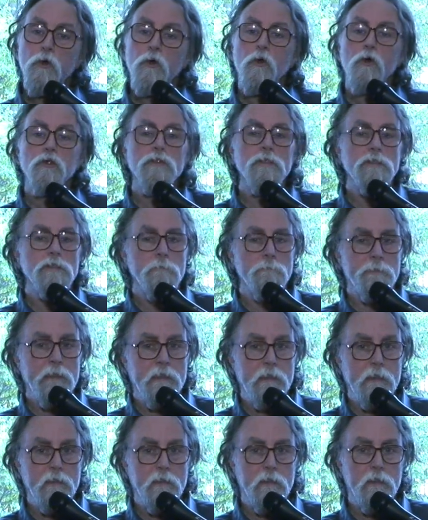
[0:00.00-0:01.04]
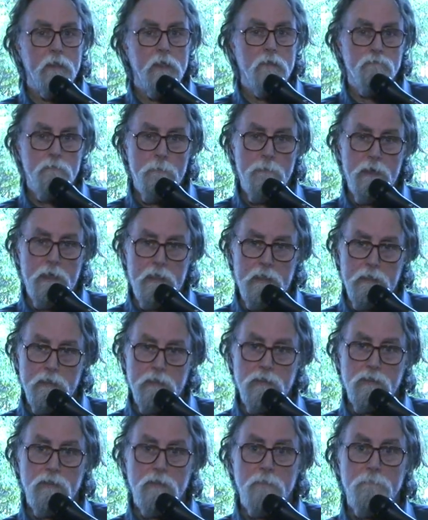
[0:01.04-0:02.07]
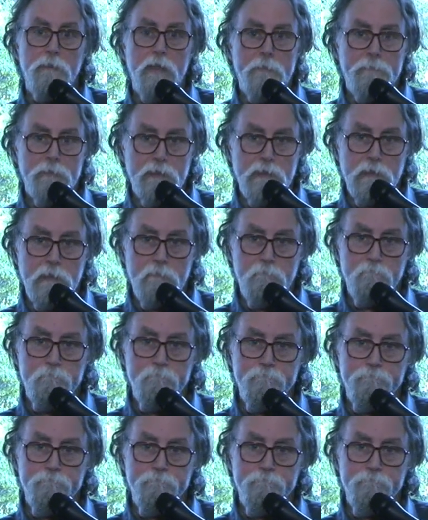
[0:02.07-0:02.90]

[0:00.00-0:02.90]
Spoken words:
or disobedient and rebellious to the papacy?